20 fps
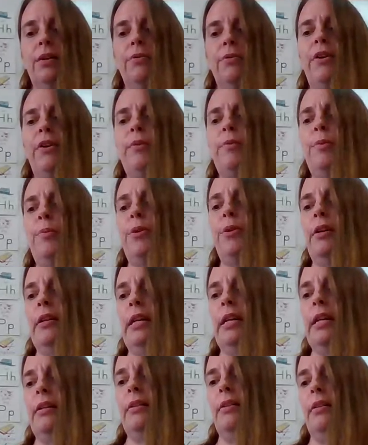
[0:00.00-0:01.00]
Farmer Brown
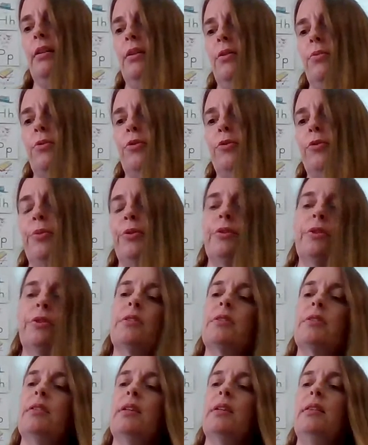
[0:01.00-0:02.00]
handed out rule
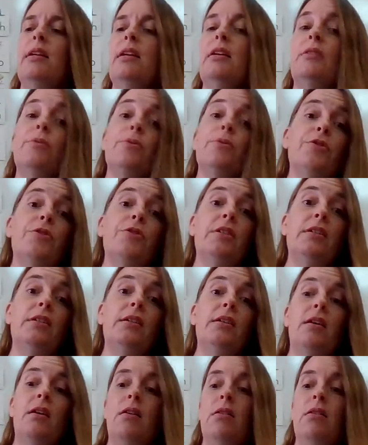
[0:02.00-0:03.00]
books, and the animals
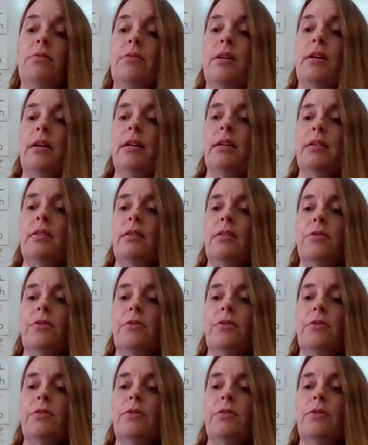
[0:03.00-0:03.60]
studied all night.